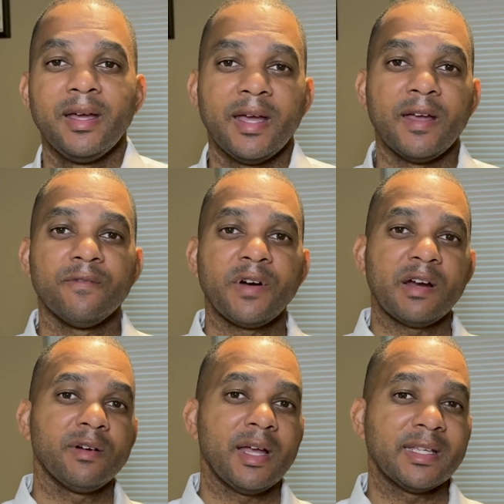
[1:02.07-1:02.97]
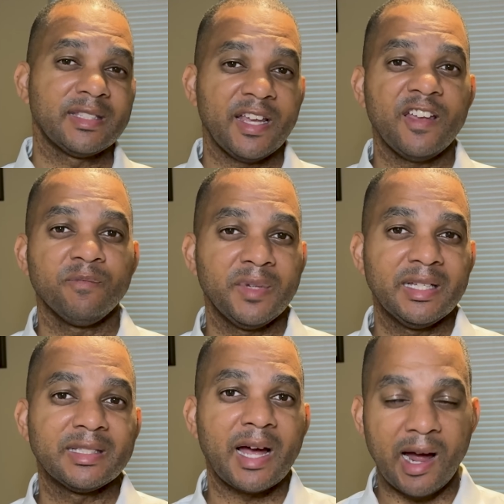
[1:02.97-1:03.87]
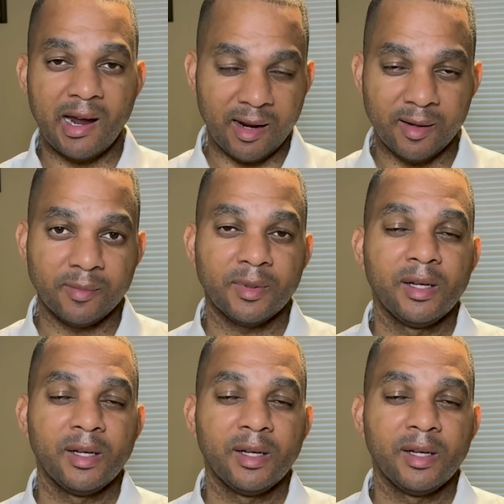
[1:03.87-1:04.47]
and Fiverr has saved me time.